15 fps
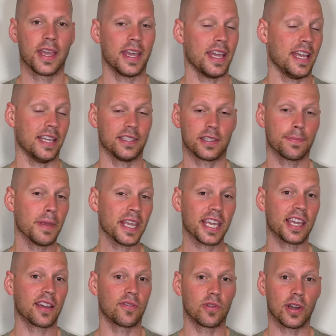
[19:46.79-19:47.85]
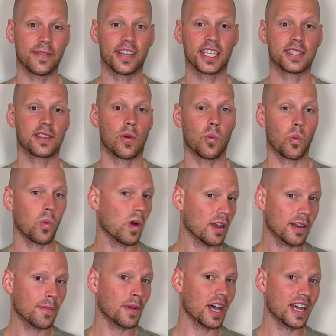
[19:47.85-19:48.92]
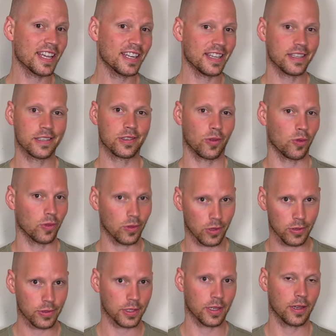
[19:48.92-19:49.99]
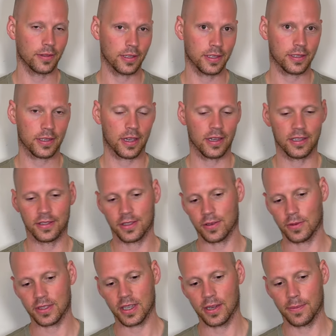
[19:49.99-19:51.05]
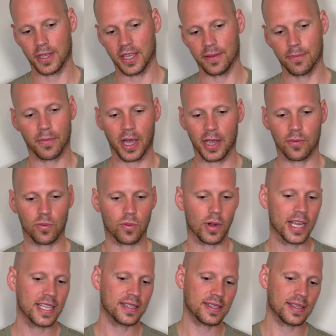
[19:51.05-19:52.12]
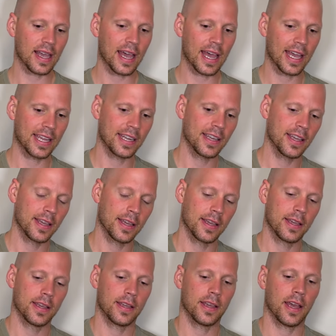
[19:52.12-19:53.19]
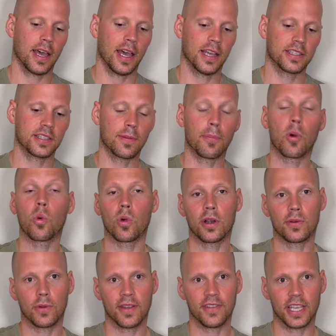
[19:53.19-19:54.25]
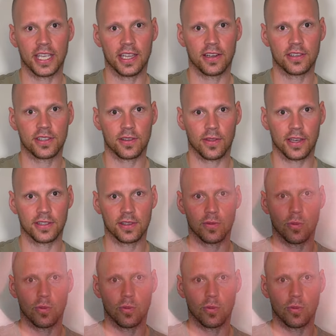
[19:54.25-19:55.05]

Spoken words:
And speaking of rivets, one of mine is loose on this gun. So it's going to be my right side support rivet here. So that's